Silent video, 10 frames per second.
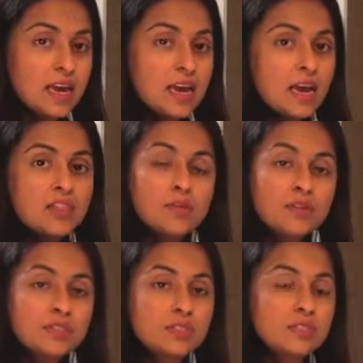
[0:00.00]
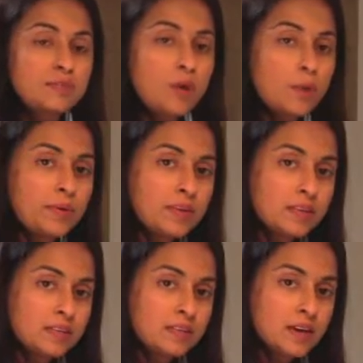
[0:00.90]
And the most
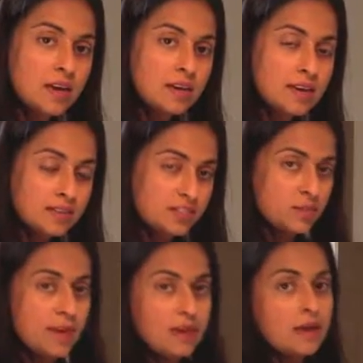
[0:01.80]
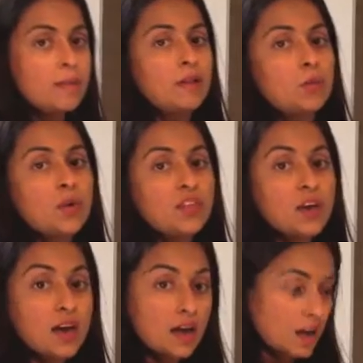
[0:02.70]
popular nuts to make nut milk with
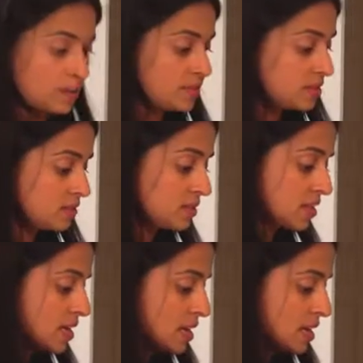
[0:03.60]
are almonds.